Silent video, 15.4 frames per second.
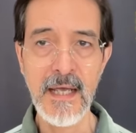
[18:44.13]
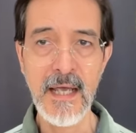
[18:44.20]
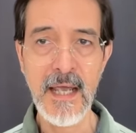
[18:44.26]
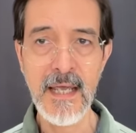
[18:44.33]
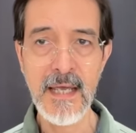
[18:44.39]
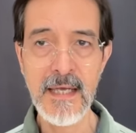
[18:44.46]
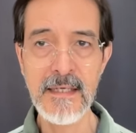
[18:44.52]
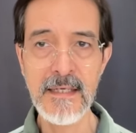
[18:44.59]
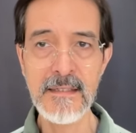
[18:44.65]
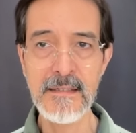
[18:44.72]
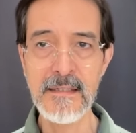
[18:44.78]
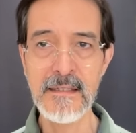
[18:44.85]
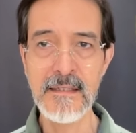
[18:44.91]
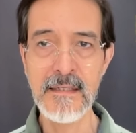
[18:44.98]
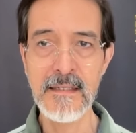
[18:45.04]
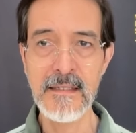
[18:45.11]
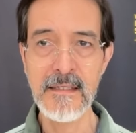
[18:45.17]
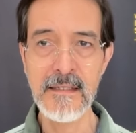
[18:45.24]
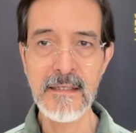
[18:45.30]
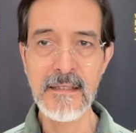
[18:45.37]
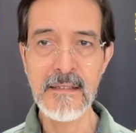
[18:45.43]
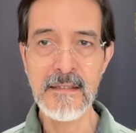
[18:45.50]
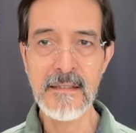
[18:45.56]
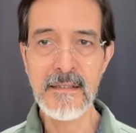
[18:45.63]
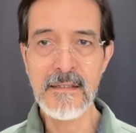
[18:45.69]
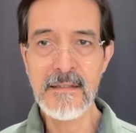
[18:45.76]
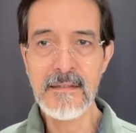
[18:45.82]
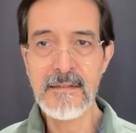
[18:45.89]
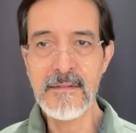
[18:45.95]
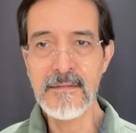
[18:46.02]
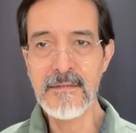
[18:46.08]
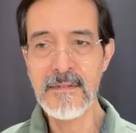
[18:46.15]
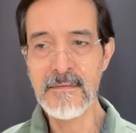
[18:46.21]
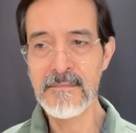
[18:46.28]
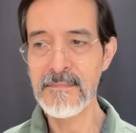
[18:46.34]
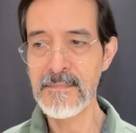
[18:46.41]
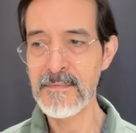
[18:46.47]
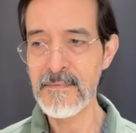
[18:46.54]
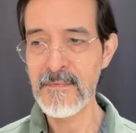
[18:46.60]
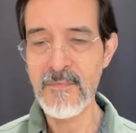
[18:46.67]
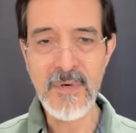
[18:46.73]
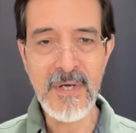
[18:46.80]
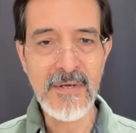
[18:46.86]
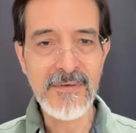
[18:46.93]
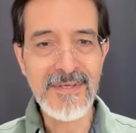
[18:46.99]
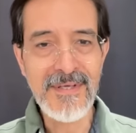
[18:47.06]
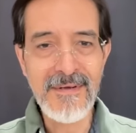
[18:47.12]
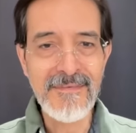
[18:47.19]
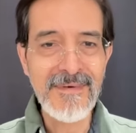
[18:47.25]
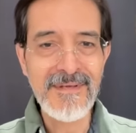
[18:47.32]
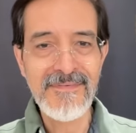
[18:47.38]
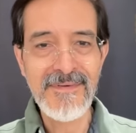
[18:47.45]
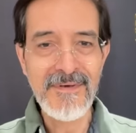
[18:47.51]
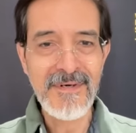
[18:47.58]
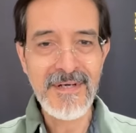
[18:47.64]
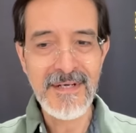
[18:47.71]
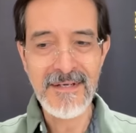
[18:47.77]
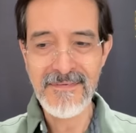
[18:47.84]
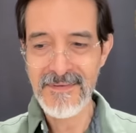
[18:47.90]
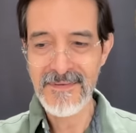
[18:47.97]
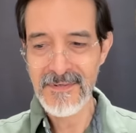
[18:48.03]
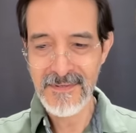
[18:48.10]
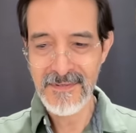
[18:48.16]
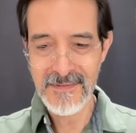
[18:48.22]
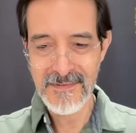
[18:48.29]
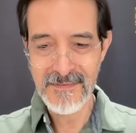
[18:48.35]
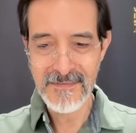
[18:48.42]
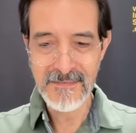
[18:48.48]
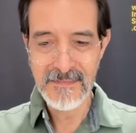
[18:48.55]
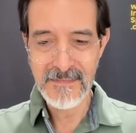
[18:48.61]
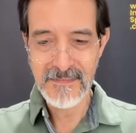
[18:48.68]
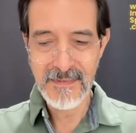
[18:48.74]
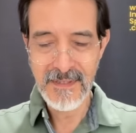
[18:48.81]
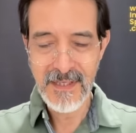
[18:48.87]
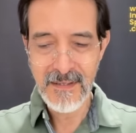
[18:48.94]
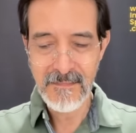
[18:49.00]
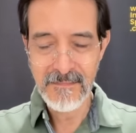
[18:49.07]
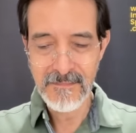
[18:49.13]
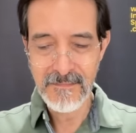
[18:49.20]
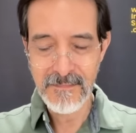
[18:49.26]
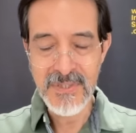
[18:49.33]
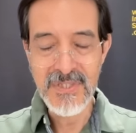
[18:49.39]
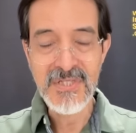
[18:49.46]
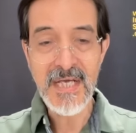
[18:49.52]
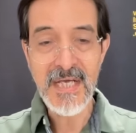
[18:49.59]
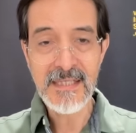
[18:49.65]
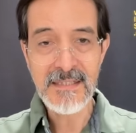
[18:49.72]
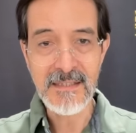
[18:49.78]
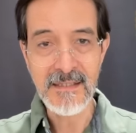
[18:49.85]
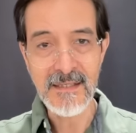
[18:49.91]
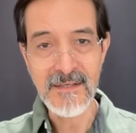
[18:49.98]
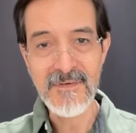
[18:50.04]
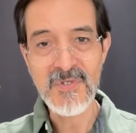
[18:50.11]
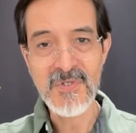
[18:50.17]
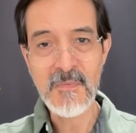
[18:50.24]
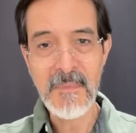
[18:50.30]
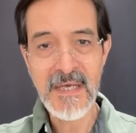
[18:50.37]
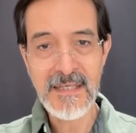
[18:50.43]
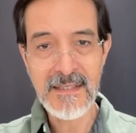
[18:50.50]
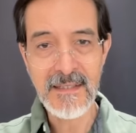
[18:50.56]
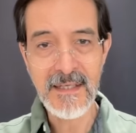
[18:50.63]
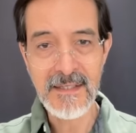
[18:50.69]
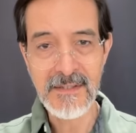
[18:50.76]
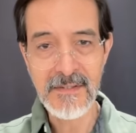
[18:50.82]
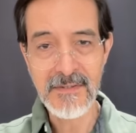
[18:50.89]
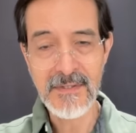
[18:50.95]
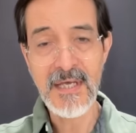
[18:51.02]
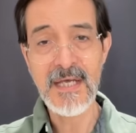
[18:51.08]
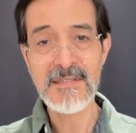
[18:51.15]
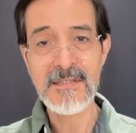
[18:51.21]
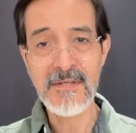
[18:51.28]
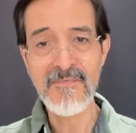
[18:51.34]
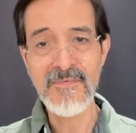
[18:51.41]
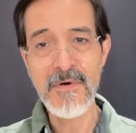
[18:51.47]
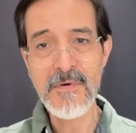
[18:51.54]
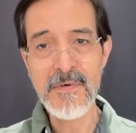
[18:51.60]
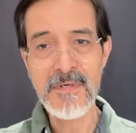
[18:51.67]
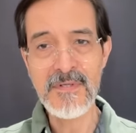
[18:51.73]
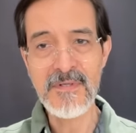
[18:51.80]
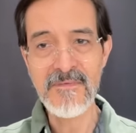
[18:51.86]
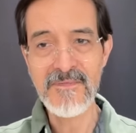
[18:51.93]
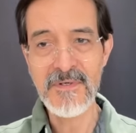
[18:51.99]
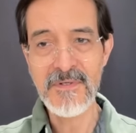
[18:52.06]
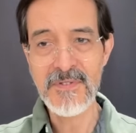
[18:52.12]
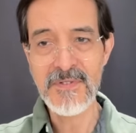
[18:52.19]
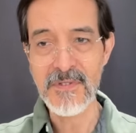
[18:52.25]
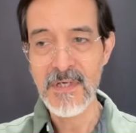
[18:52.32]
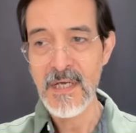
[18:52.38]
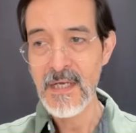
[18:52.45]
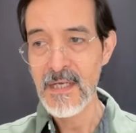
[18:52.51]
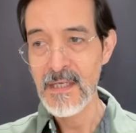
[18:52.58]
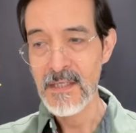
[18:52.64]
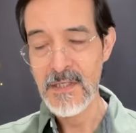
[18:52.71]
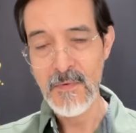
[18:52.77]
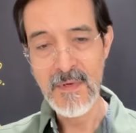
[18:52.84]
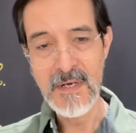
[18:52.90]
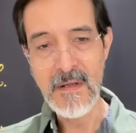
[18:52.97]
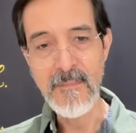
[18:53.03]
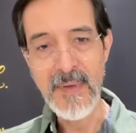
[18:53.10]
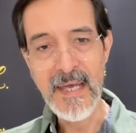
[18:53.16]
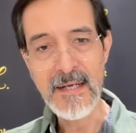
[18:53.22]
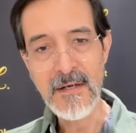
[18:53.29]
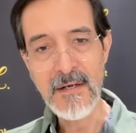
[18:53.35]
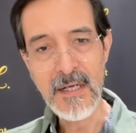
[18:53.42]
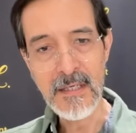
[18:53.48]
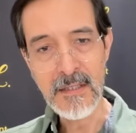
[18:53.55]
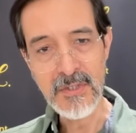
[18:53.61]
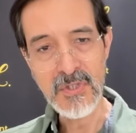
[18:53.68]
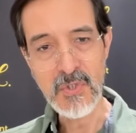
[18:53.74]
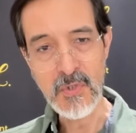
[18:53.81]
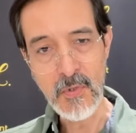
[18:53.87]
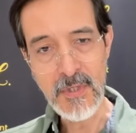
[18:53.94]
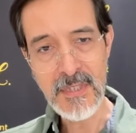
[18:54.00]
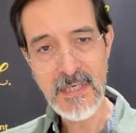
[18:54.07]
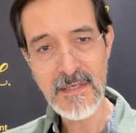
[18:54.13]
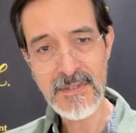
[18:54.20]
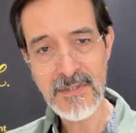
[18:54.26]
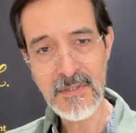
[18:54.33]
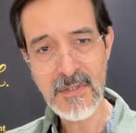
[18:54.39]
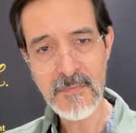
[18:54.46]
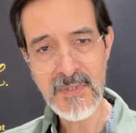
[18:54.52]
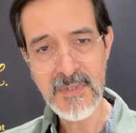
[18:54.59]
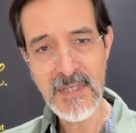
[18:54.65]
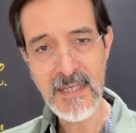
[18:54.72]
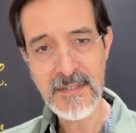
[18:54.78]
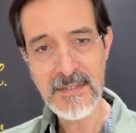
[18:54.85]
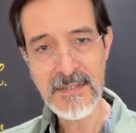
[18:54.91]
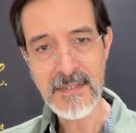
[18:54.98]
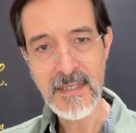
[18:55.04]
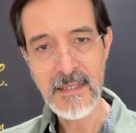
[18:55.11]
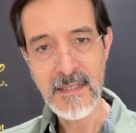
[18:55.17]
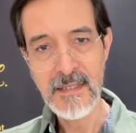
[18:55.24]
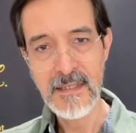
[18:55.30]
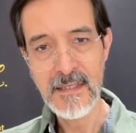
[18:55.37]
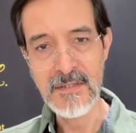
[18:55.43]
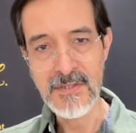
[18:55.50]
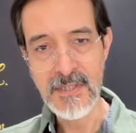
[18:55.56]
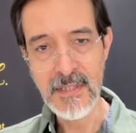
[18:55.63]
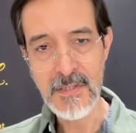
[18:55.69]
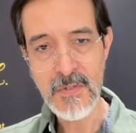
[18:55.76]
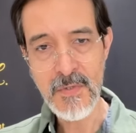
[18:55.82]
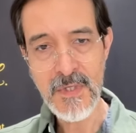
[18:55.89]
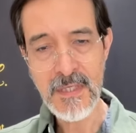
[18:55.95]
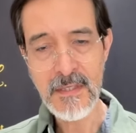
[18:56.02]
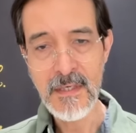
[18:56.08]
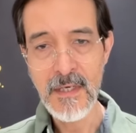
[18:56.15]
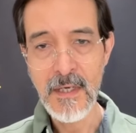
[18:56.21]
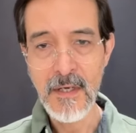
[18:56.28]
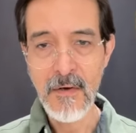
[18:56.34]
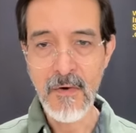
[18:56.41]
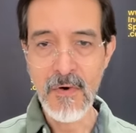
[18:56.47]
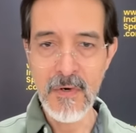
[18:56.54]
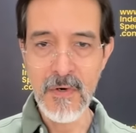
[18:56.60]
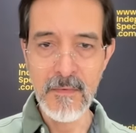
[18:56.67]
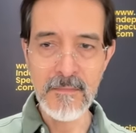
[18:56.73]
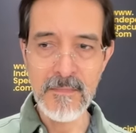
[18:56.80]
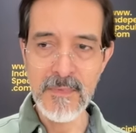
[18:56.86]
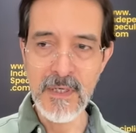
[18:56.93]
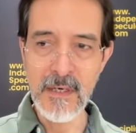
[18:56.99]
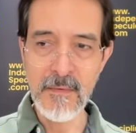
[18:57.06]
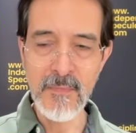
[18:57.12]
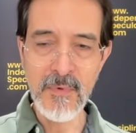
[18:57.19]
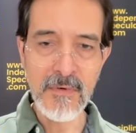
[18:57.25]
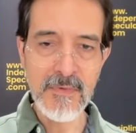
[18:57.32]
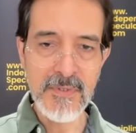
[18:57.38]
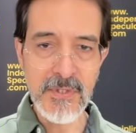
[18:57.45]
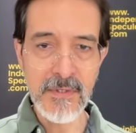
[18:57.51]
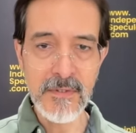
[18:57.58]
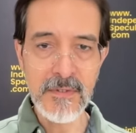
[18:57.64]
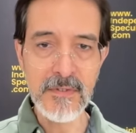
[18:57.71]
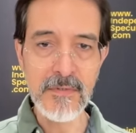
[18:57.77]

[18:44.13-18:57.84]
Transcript: and you know, what you know, if you're if you're projecting, if you're speculating, you're casting forward in the future, you want to bet on an extraordinary circumstance continuing or a more return to